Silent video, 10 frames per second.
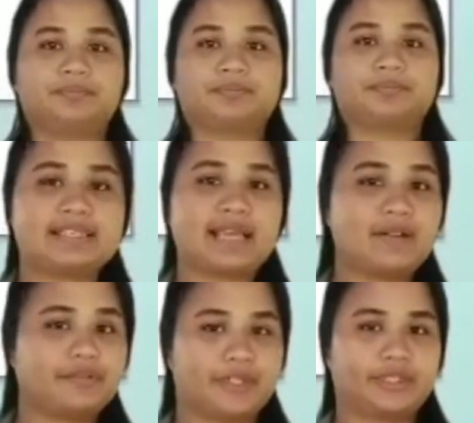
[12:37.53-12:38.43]

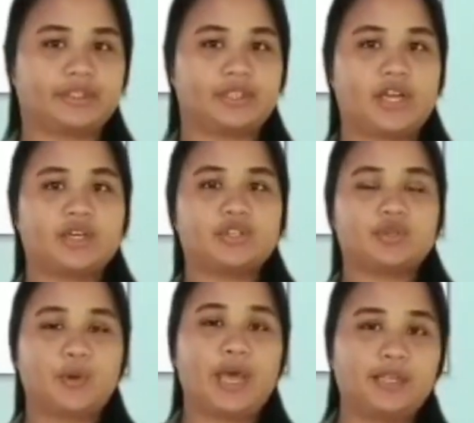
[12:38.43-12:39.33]
7.
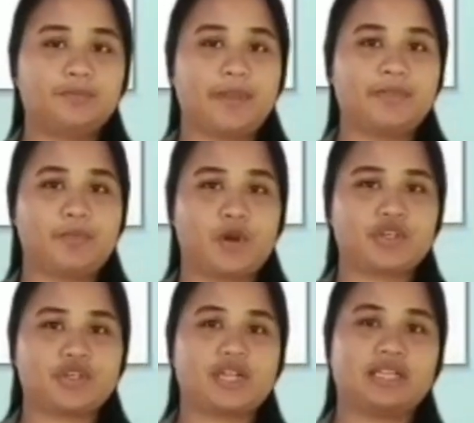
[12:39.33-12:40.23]
To help in
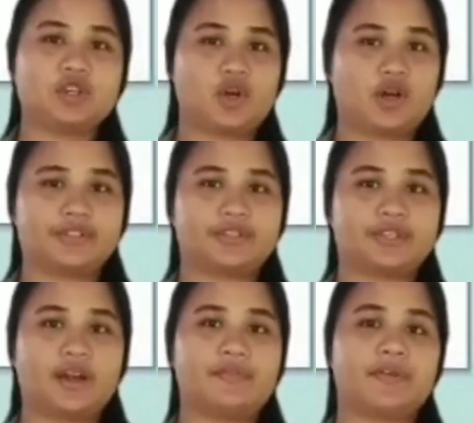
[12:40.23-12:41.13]
personal growth
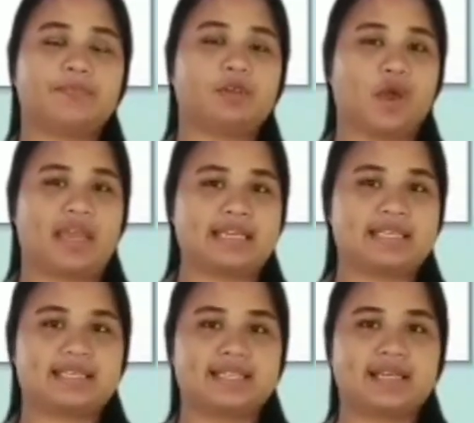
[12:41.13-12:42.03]
of
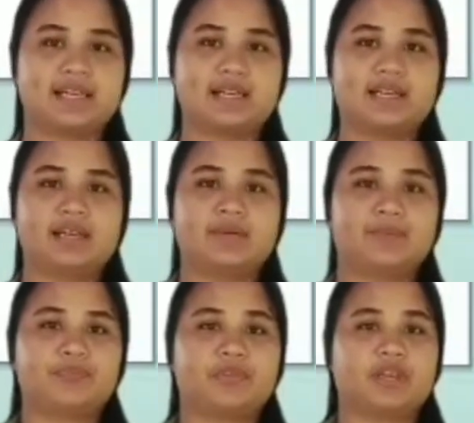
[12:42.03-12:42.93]
employees.
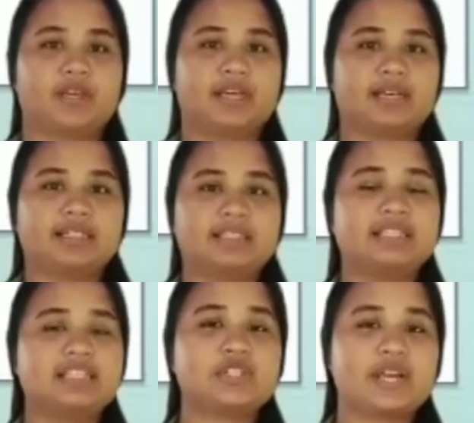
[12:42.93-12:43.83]

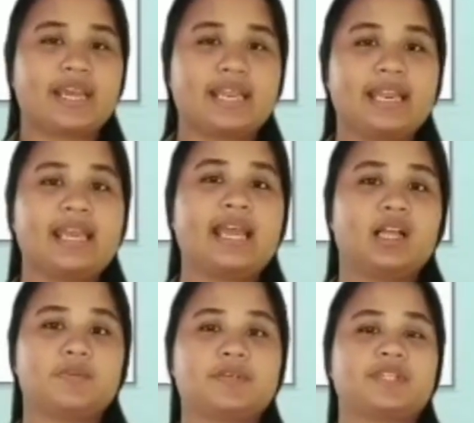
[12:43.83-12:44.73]
The training
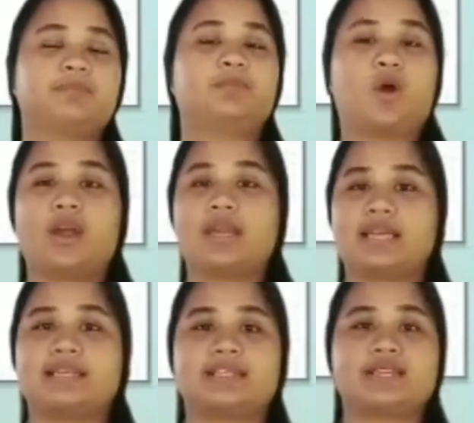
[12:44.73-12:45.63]
helps
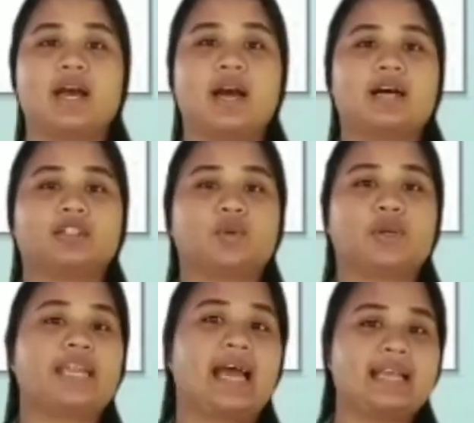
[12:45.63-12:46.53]
employees to
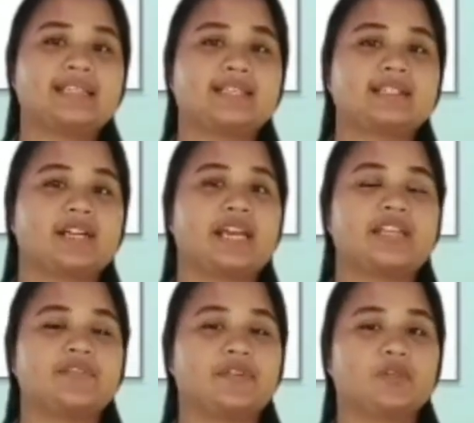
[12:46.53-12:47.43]
enhance their
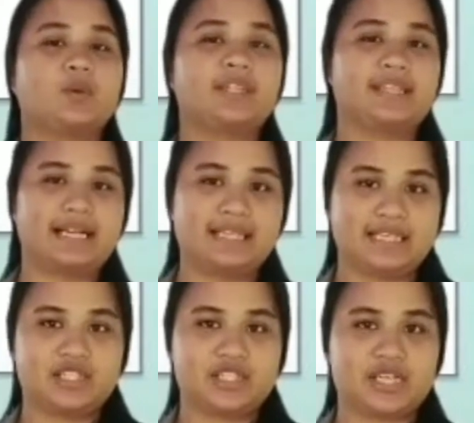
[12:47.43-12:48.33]
individual
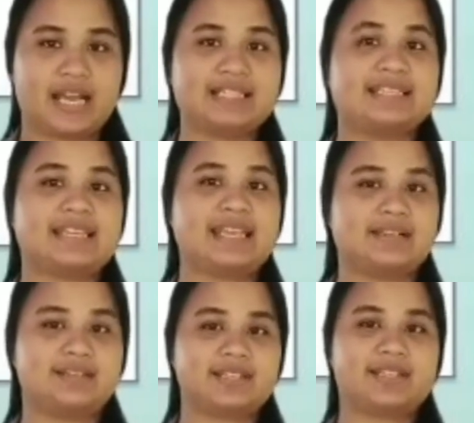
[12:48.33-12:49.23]
knowledge and
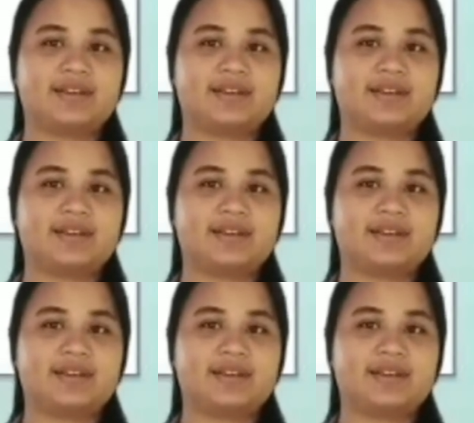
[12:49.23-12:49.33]
skills.